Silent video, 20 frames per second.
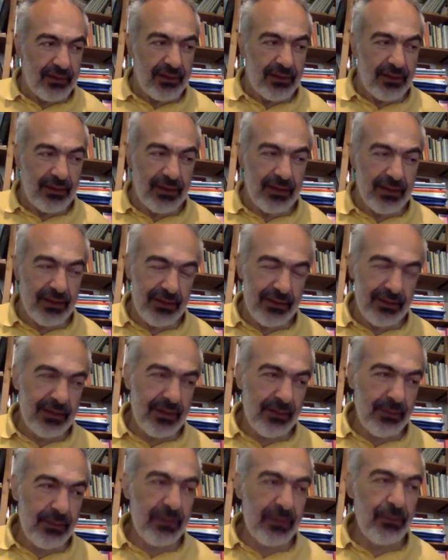uh, it
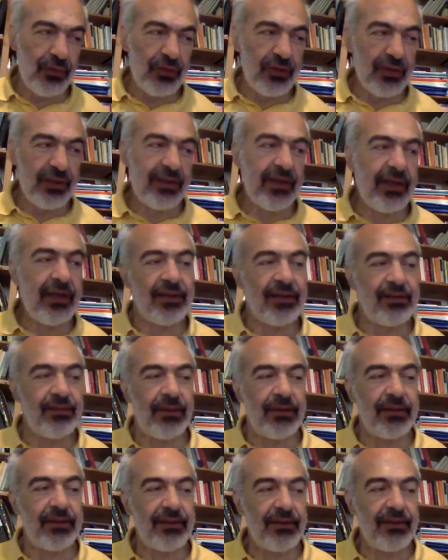can be more details,
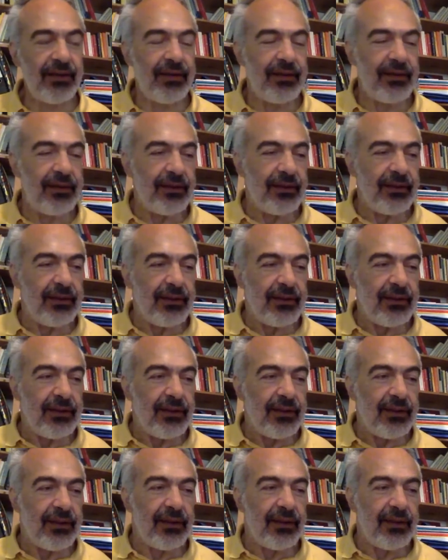but uh,
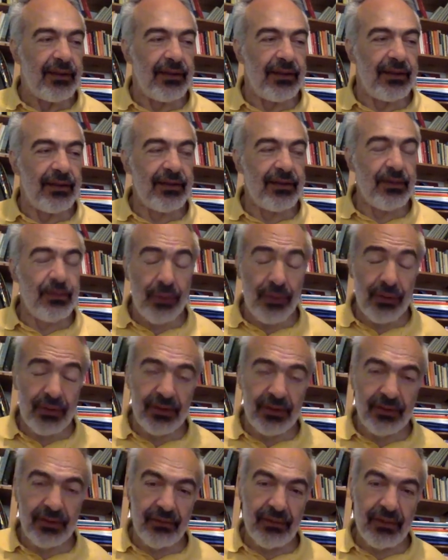uh, it's
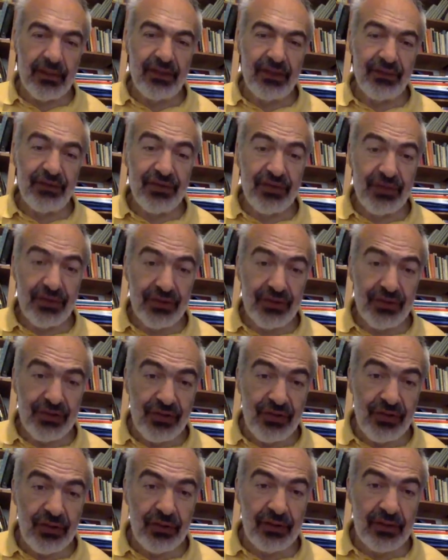important to look at research,
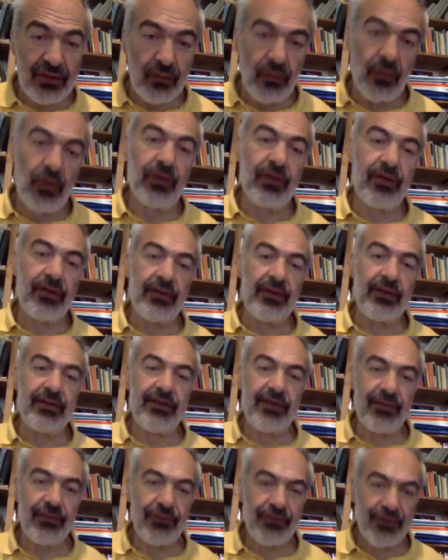not at what
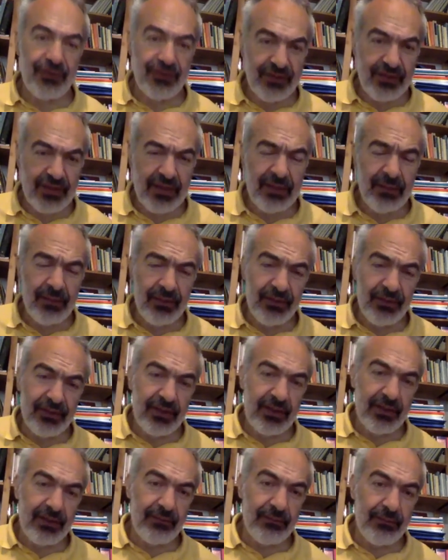institutions say, because
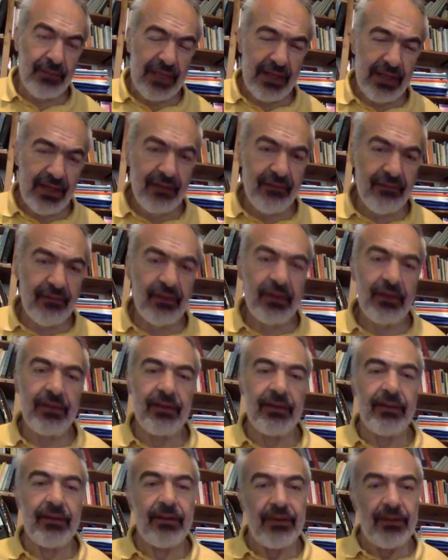they may have
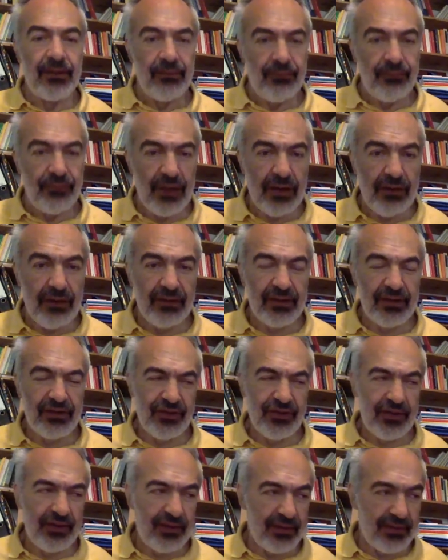private
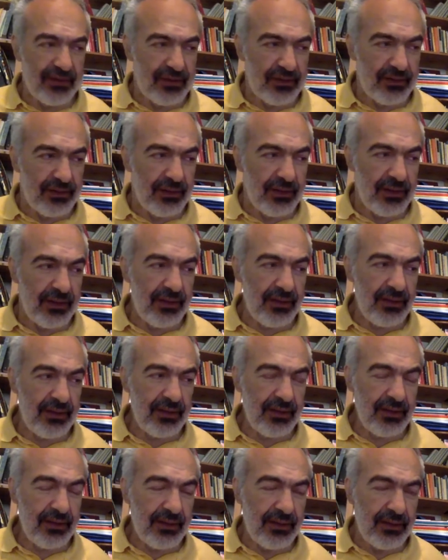agendas. And
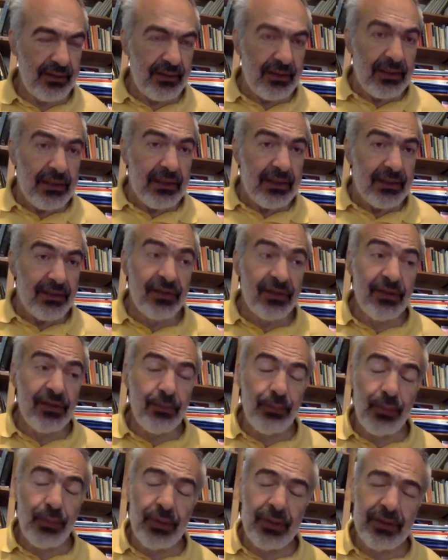uh, it's also
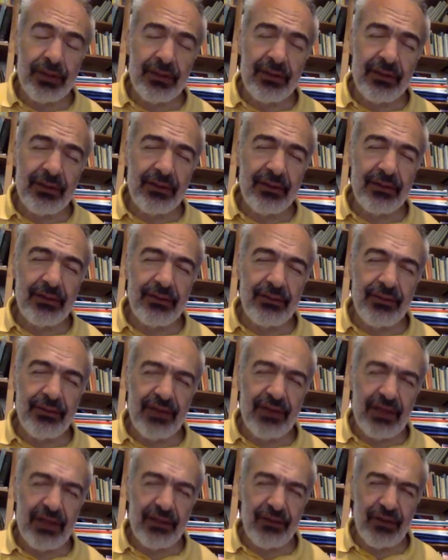important to
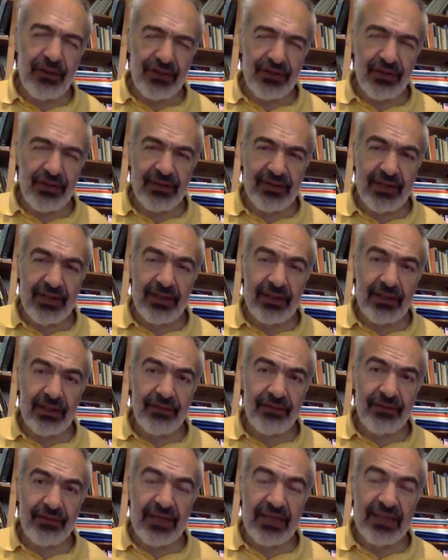regard financial
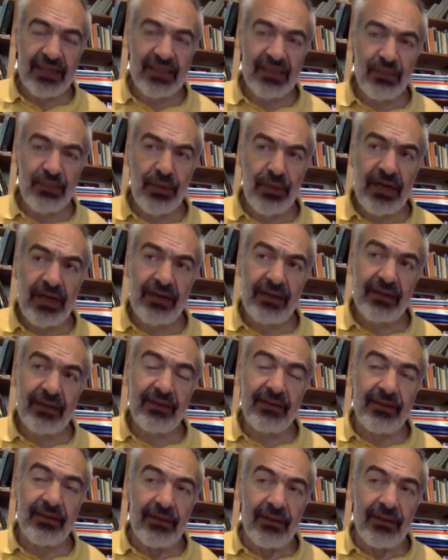incentives as part